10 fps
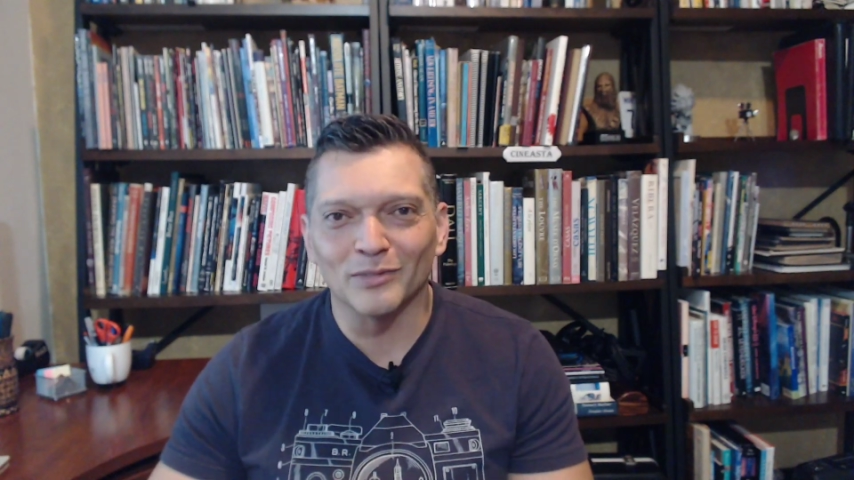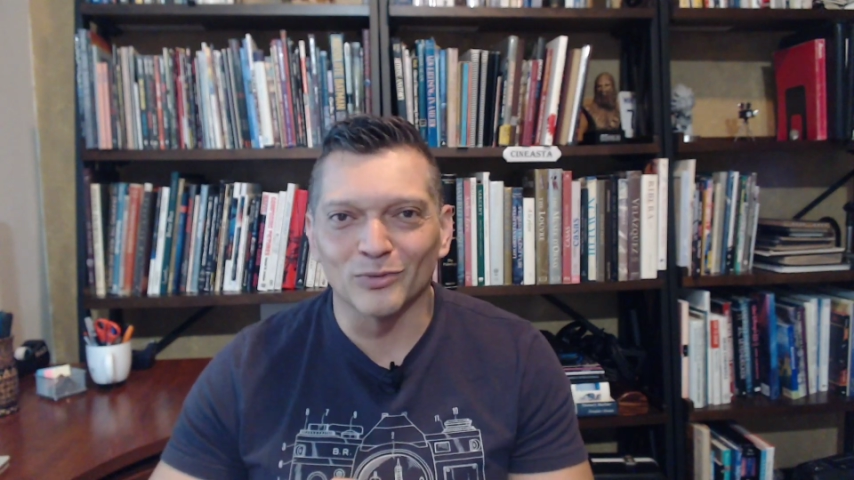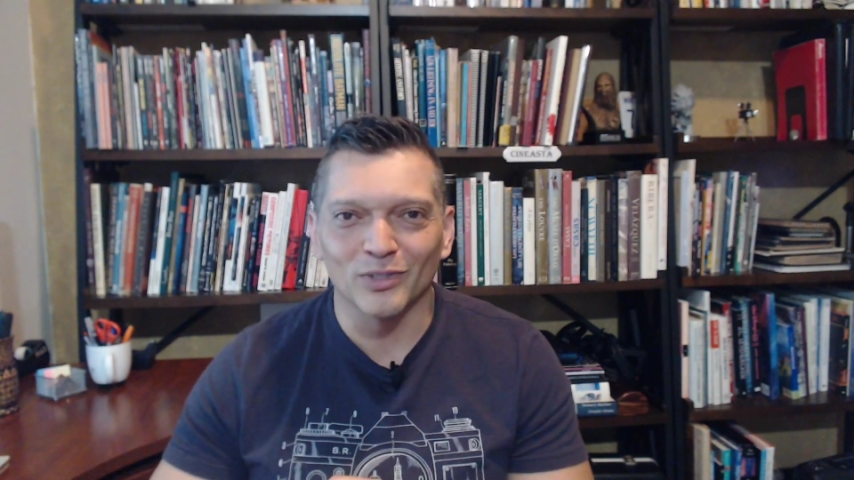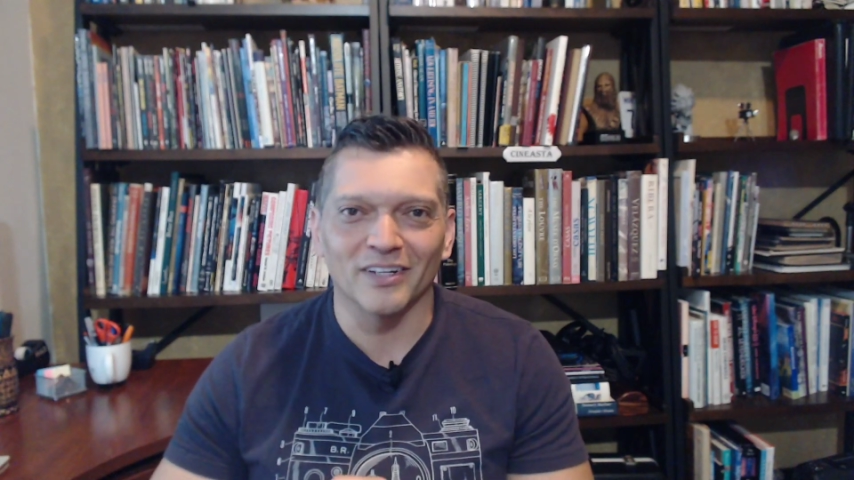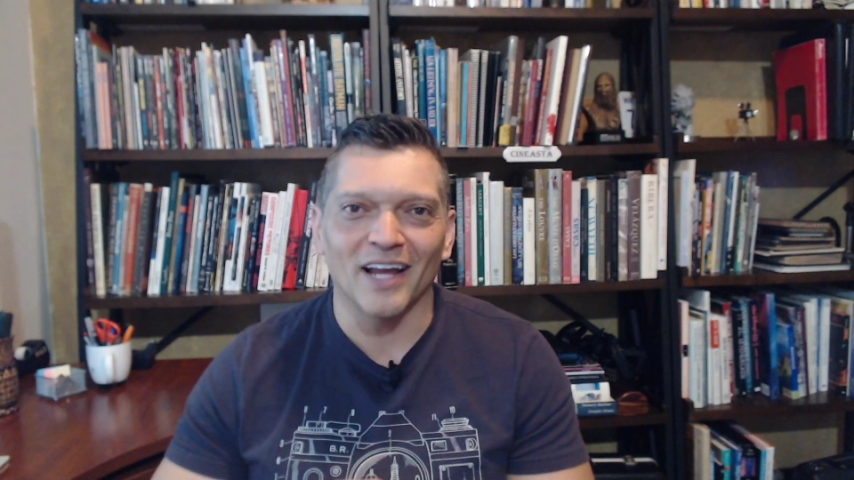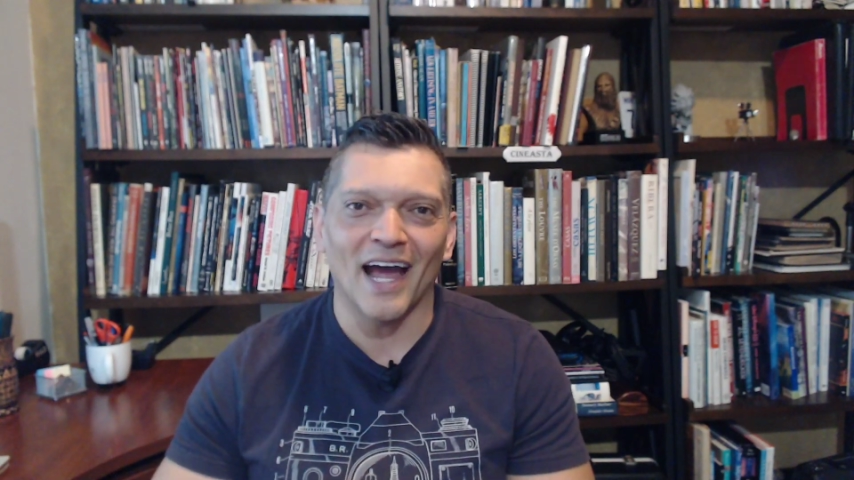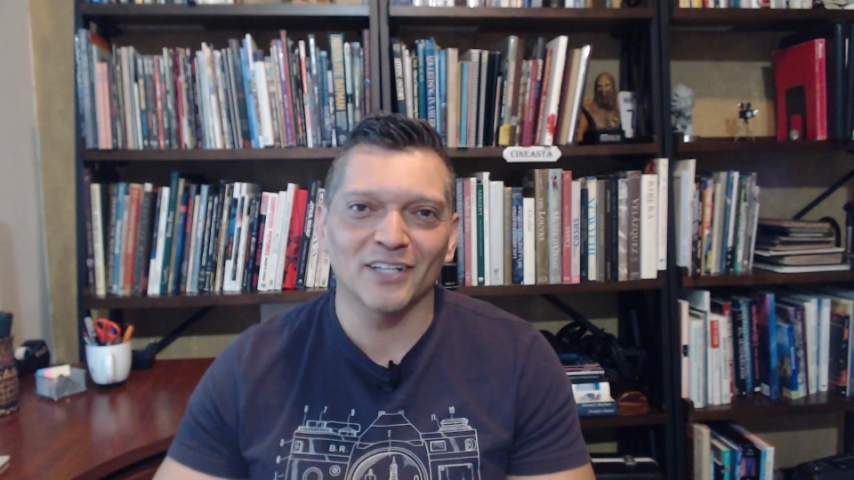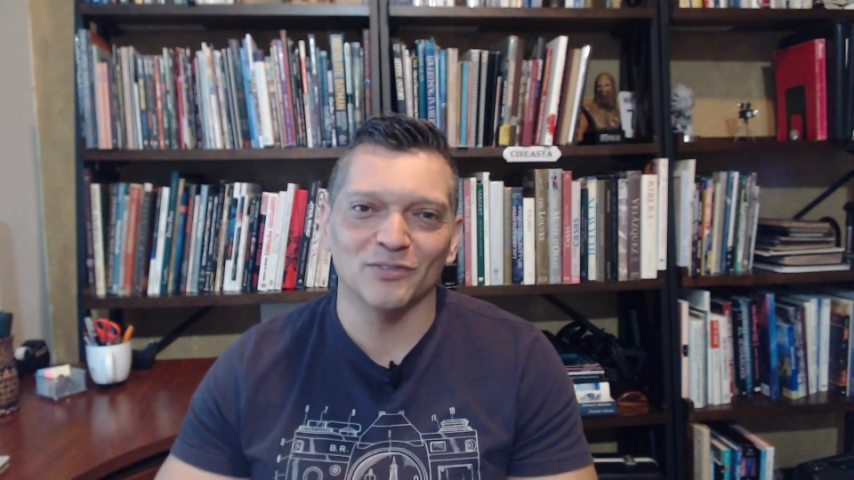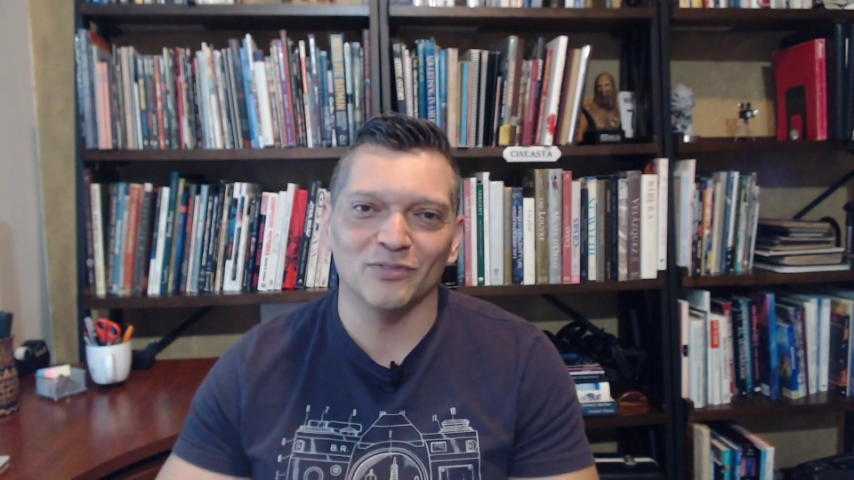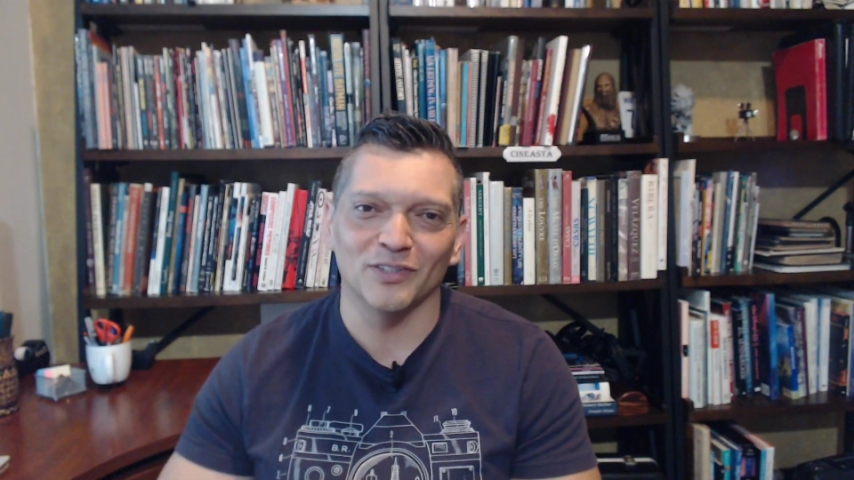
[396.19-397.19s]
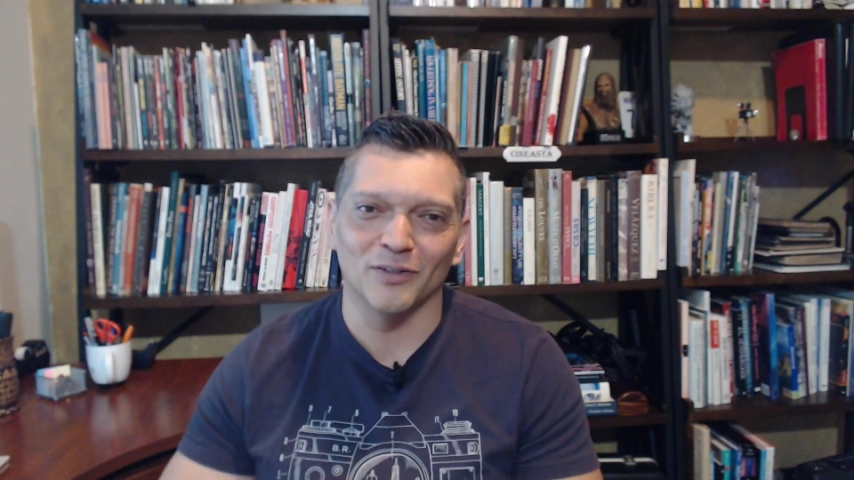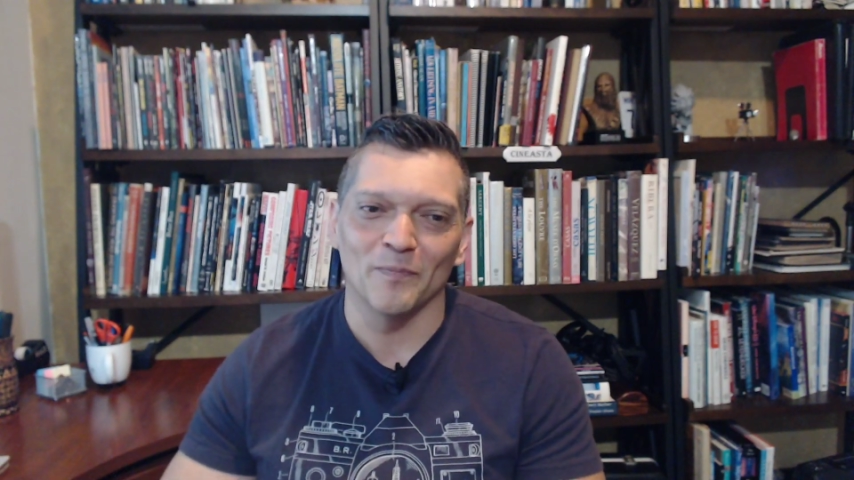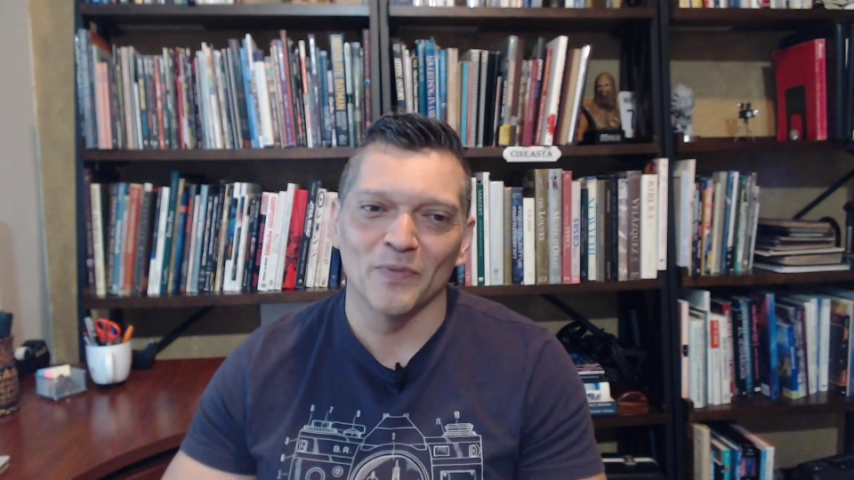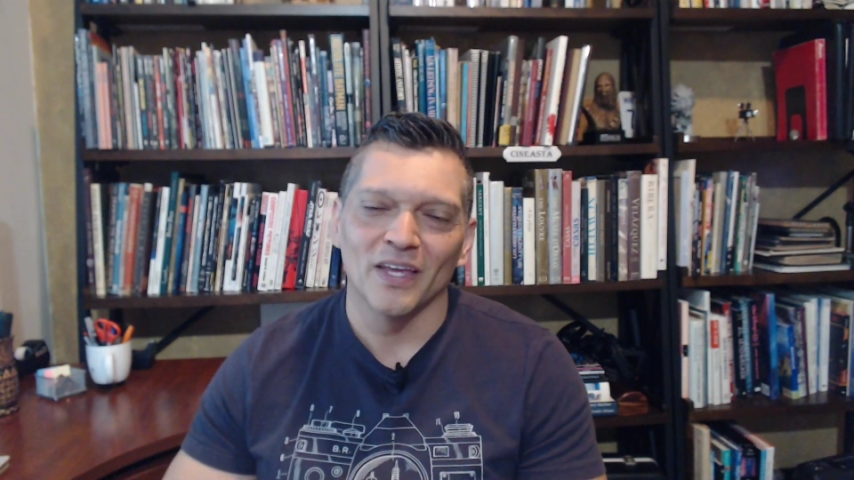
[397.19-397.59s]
It's a really good action film.